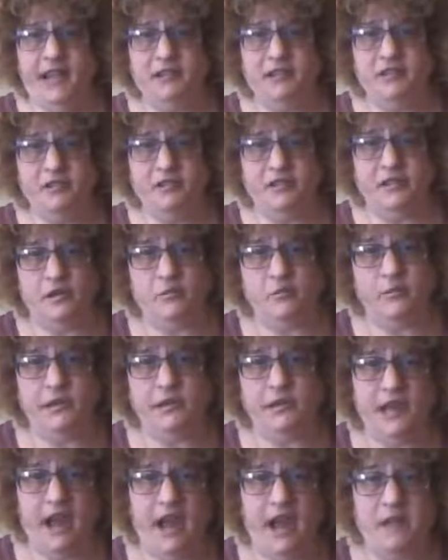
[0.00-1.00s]
angels are
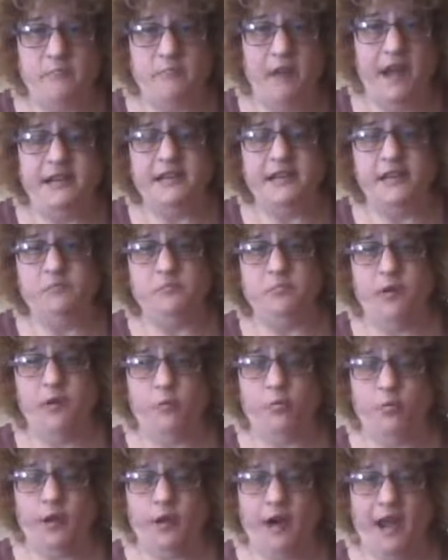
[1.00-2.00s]
really high-minded,
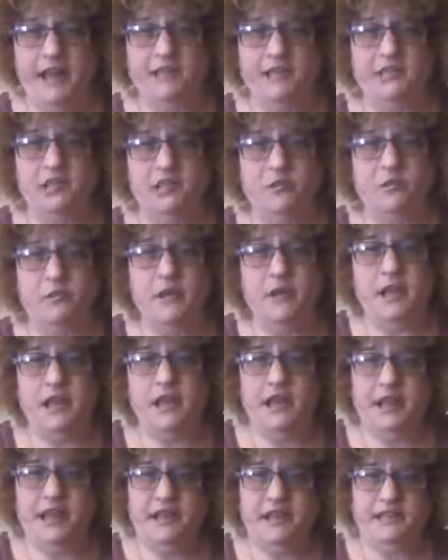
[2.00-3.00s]
but what I do
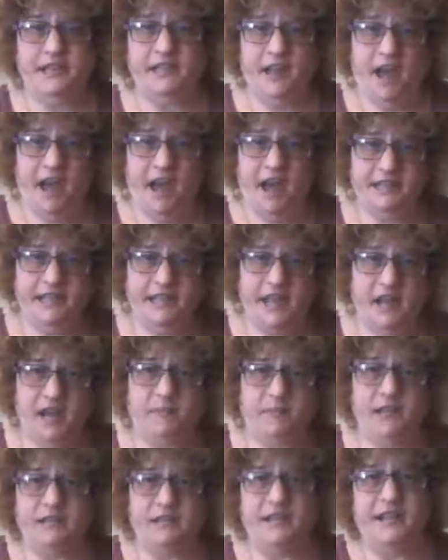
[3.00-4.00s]
is I
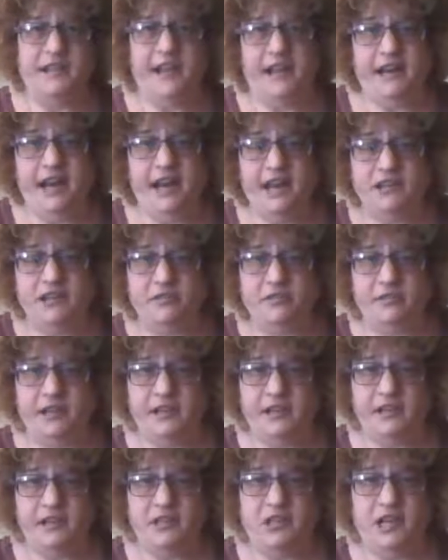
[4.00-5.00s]
tap into that angel
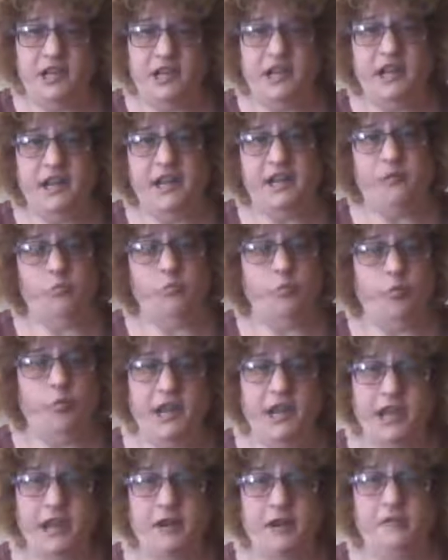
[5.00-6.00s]
energy, and
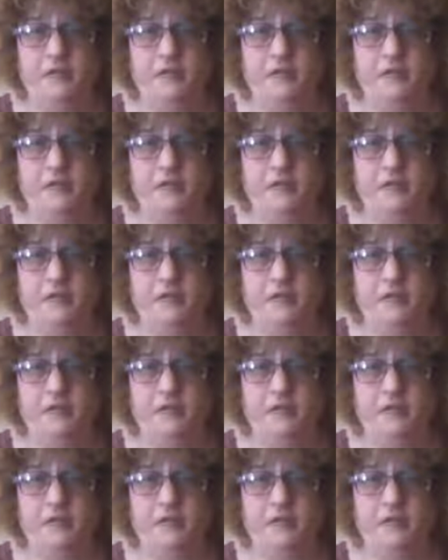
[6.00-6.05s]
we hear